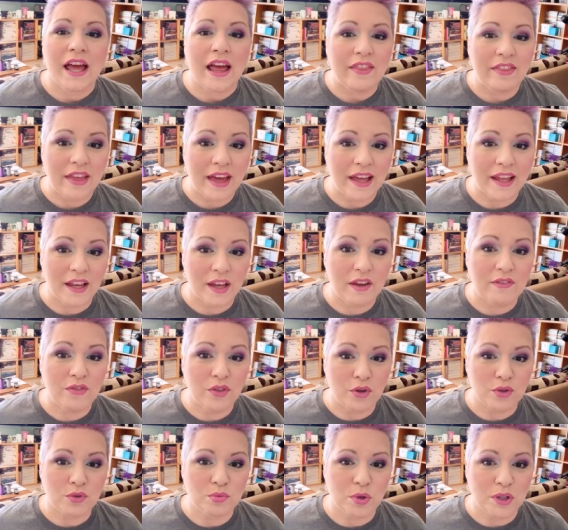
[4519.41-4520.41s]
that if
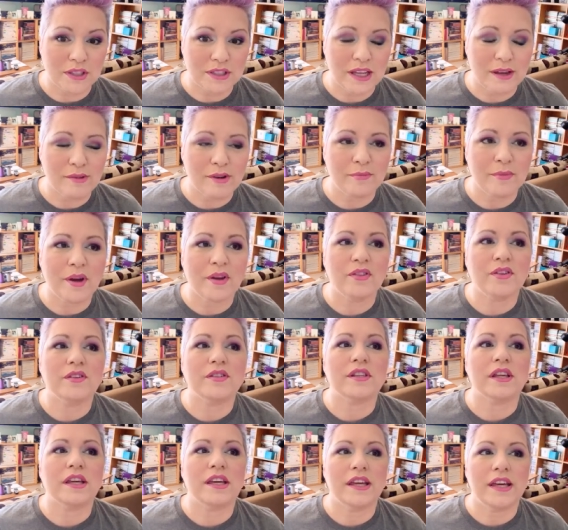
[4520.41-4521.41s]
those words came out of my mouth,
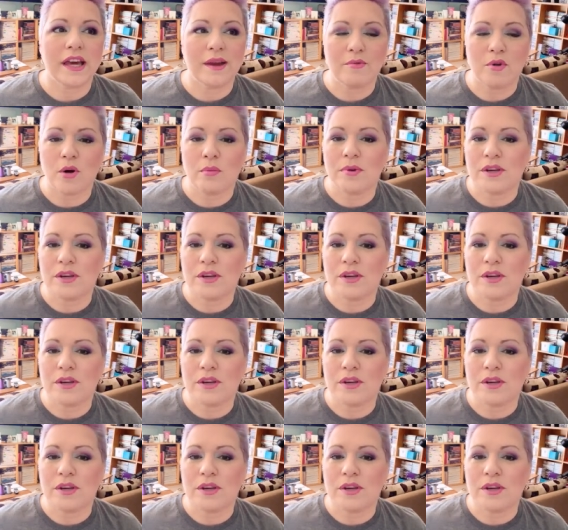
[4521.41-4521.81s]
he's, he came home